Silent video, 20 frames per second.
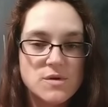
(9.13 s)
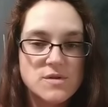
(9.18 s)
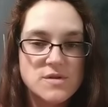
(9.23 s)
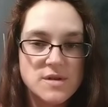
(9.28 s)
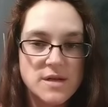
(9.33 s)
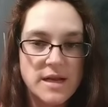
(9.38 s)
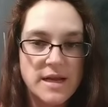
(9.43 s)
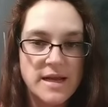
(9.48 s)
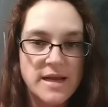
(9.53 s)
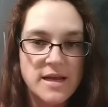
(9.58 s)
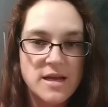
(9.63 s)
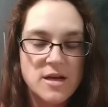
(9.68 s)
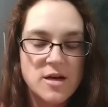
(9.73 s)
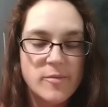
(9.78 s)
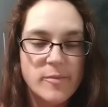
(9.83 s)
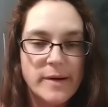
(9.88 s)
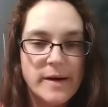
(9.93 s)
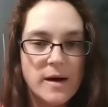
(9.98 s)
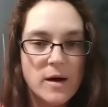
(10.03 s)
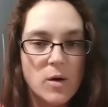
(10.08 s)
today
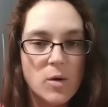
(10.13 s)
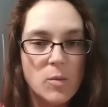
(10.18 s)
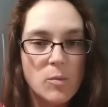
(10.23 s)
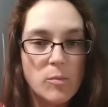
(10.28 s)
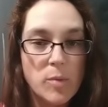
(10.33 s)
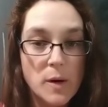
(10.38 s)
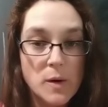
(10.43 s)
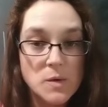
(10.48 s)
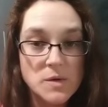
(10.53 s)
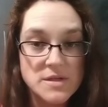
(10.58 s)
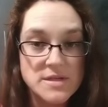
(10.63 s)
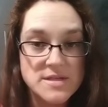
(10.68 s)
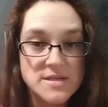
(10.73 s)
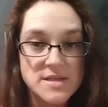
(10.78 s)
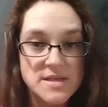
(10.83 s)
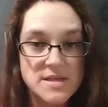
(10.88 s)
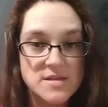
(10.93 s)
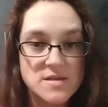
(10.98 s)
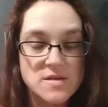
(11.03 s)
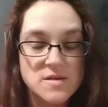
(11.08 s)
about bolus
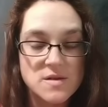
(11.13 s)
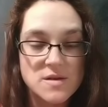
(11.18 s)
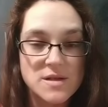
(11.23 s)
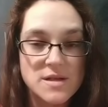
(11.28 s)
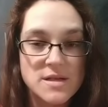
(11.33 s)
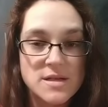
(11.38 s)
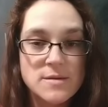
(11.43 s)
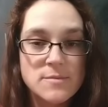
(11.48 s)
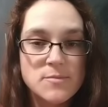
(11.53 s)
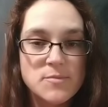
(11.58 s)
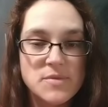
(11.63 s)
insulin